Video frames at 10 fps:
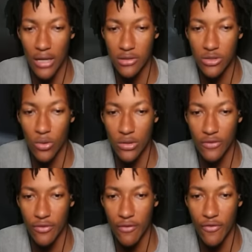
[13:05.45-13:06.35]
this door? This
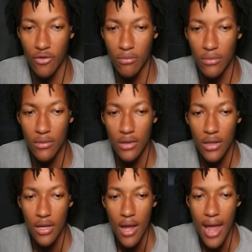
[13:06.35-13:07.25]
for the film?
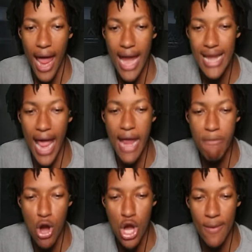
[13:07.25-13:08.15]
Hey neighbor,
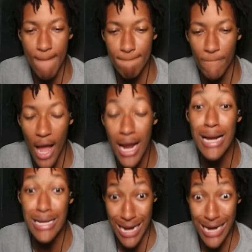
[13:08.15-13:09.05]
I got
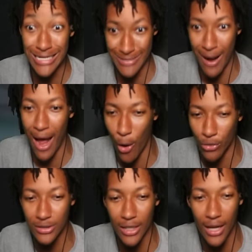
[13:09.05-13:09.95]
niggas in my
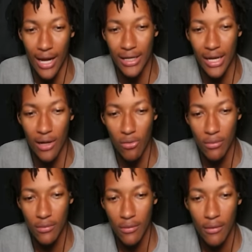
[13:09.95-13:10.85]
house. Like I need help.
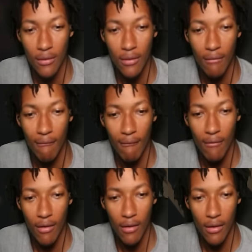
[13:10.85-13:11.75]

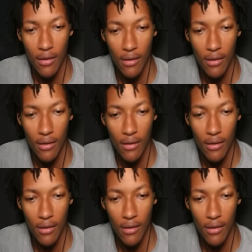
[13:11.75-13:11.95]
All